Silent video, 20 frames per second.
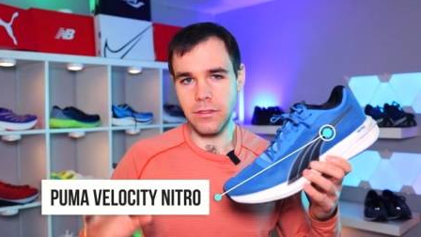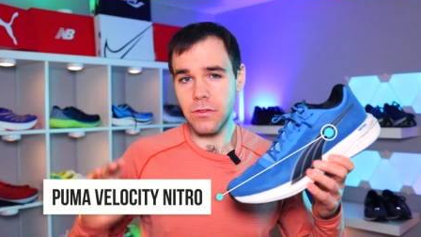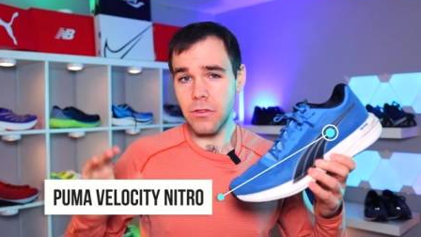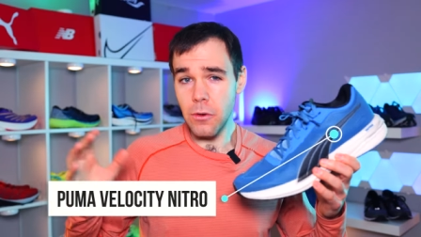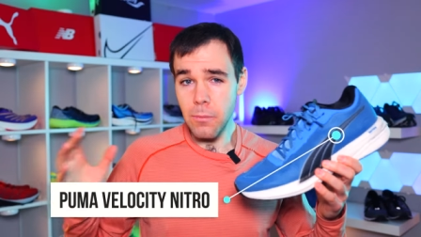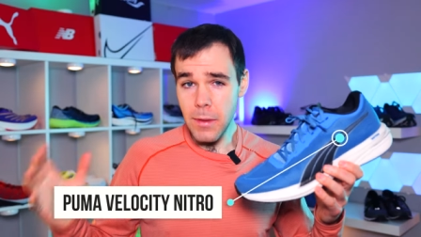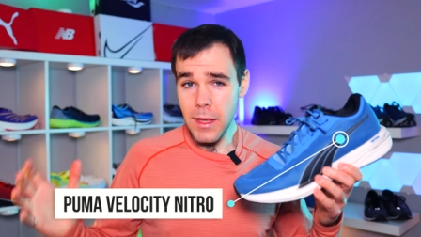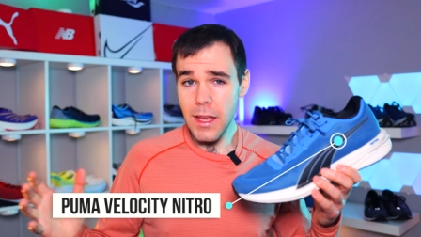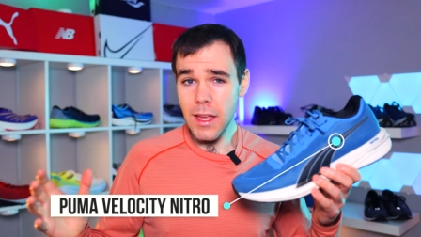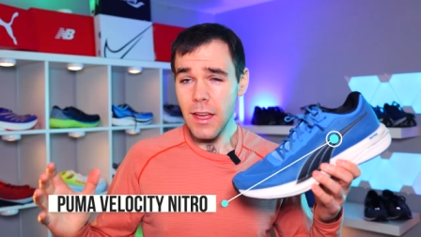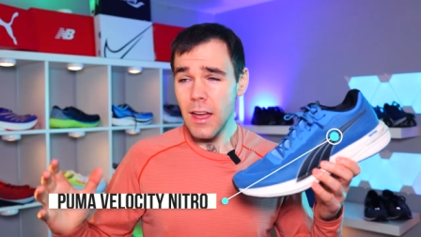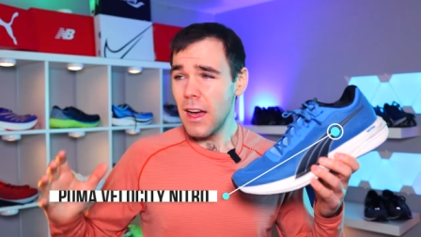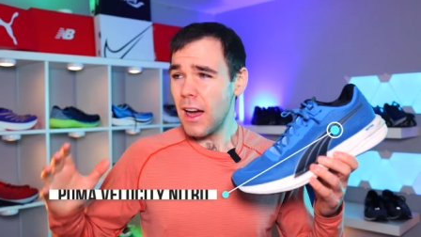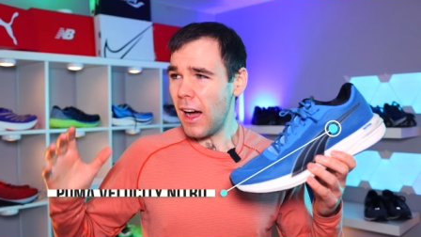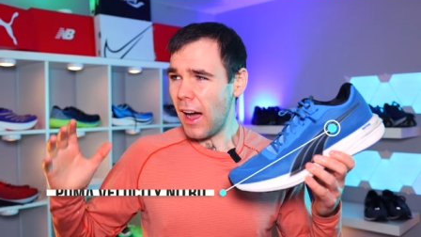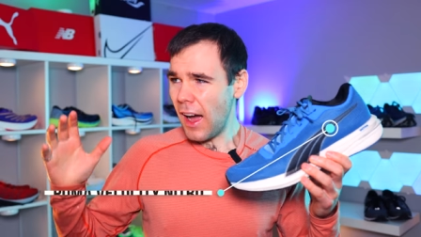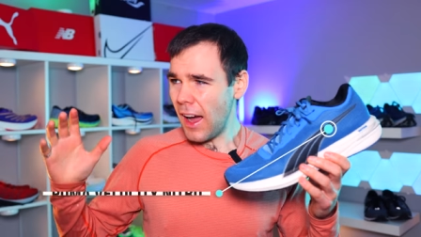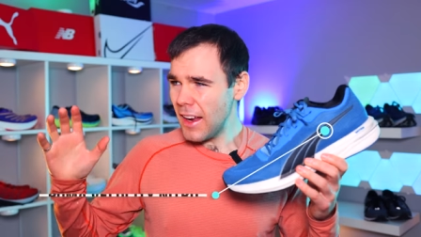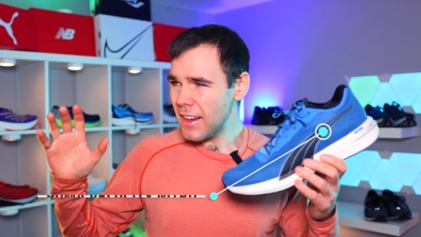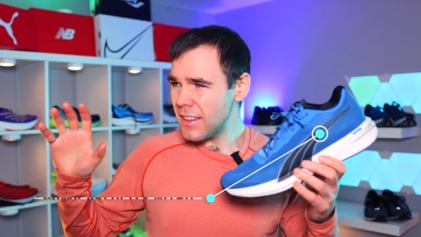For me,
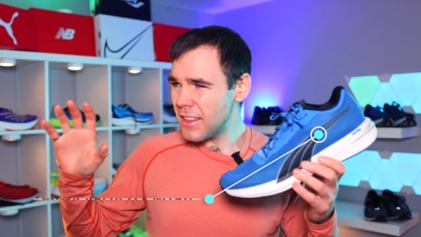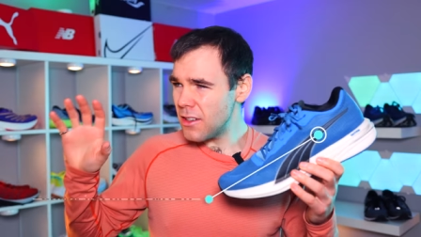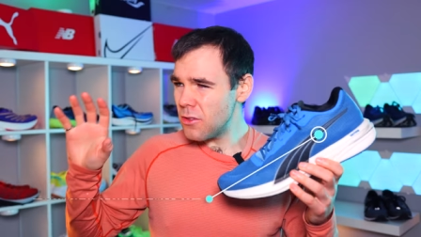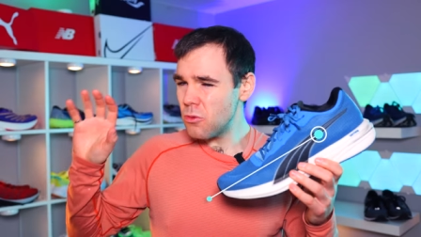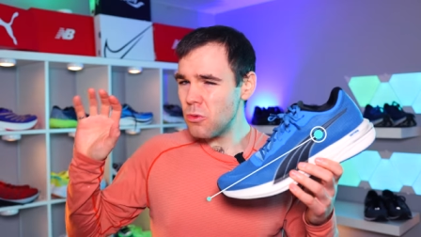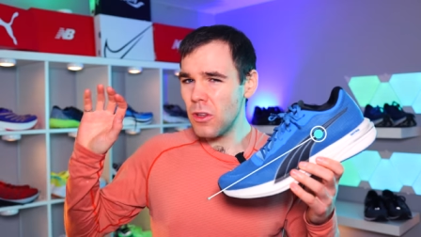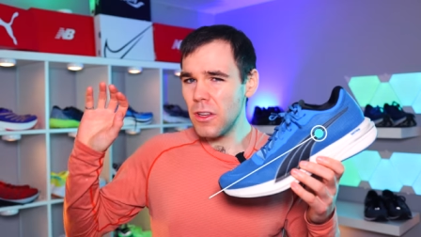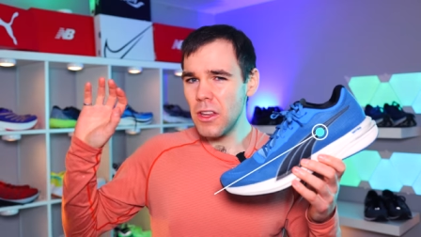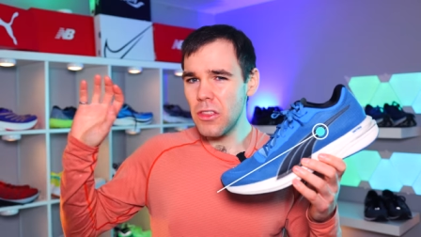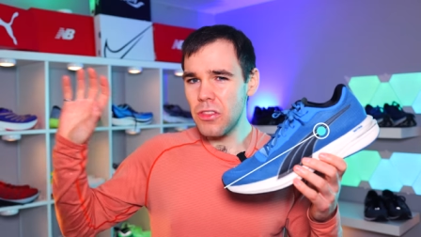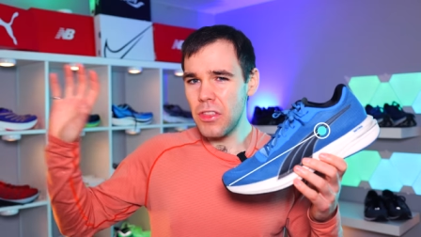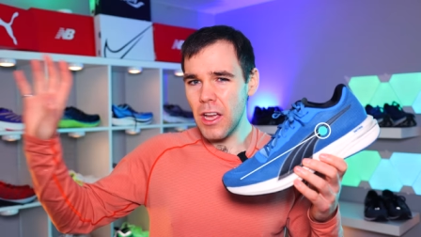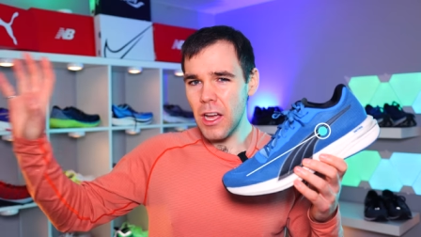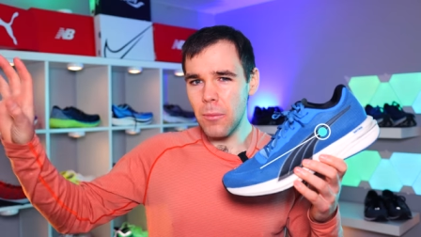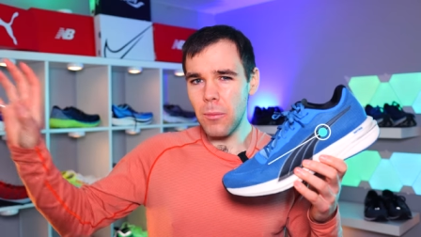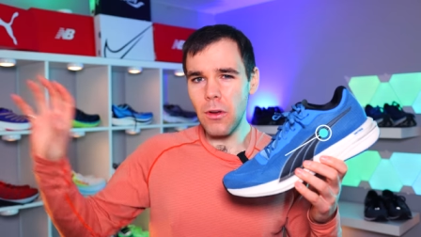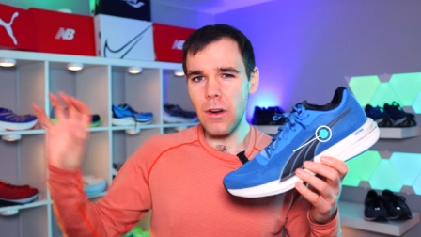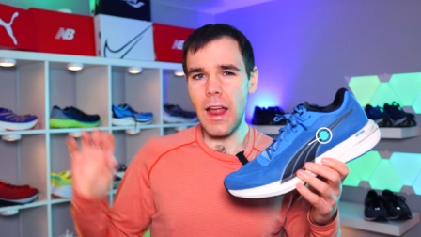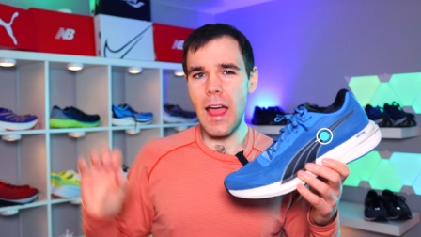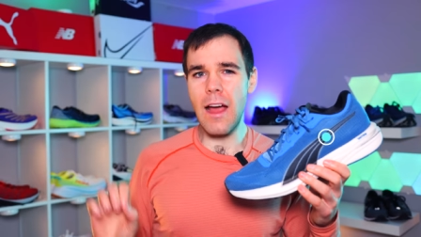I didn't really think
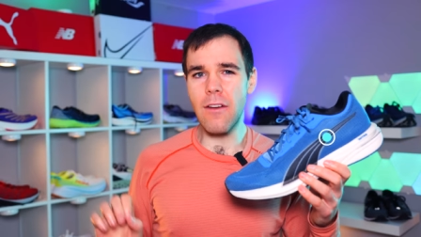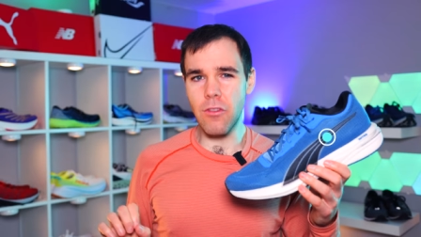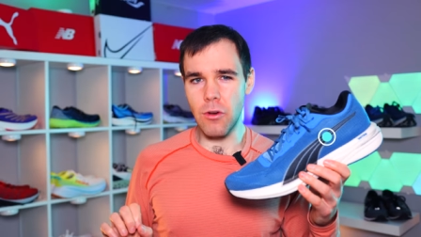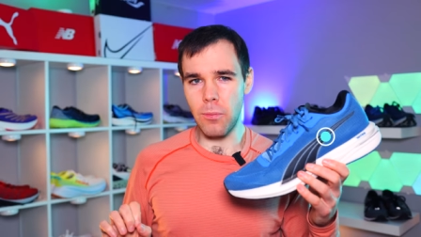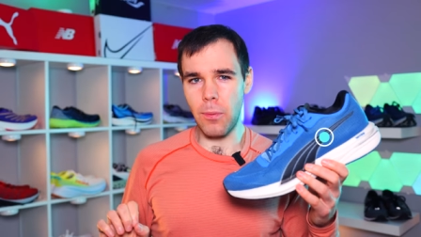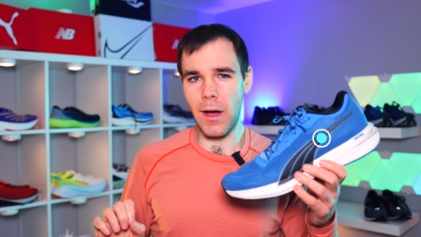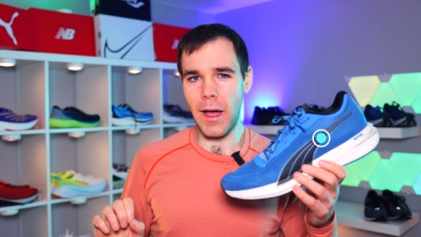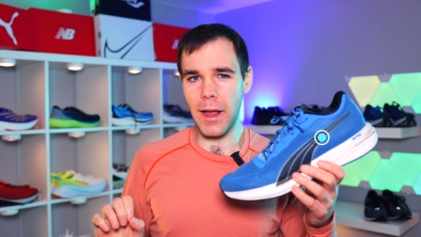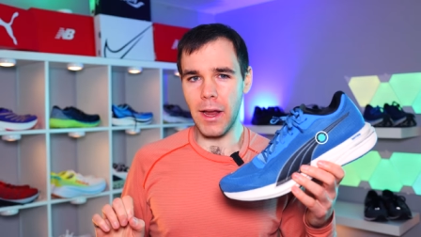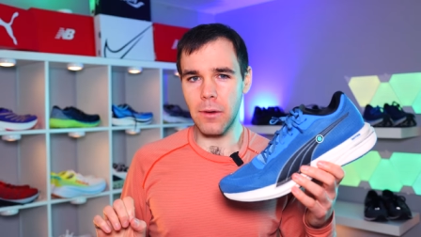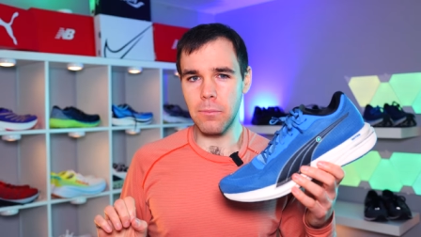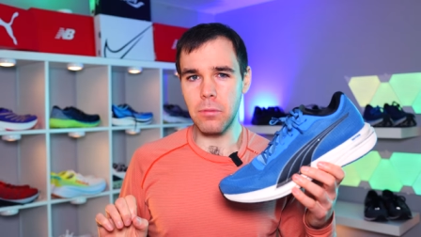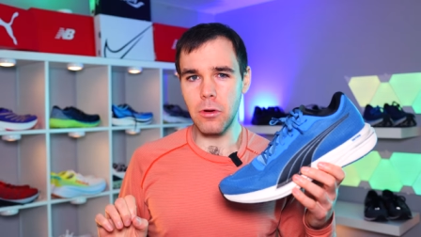about ever buying a